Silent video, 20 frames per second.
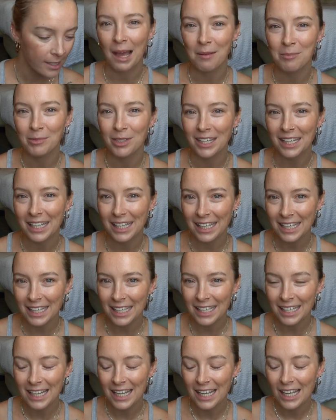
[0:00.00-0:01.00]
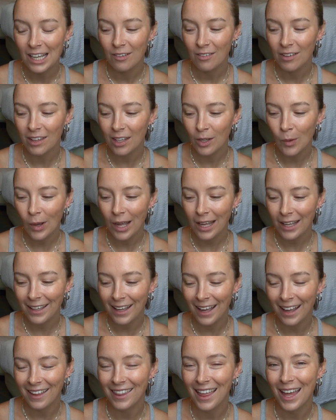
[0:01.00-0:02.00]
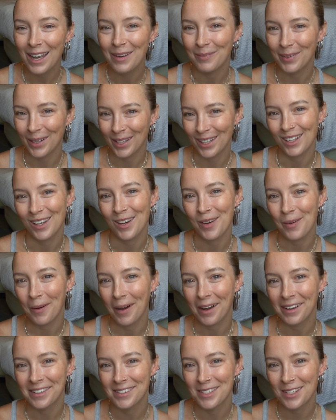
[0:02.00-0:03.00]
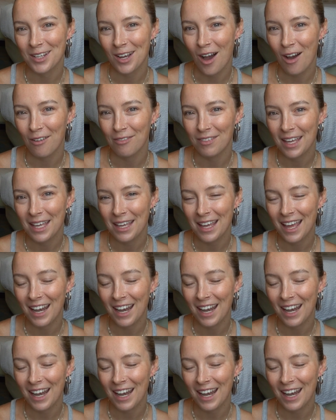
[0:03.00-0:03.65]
I'm gonna eat really quick and then we're gonna go walk to coffee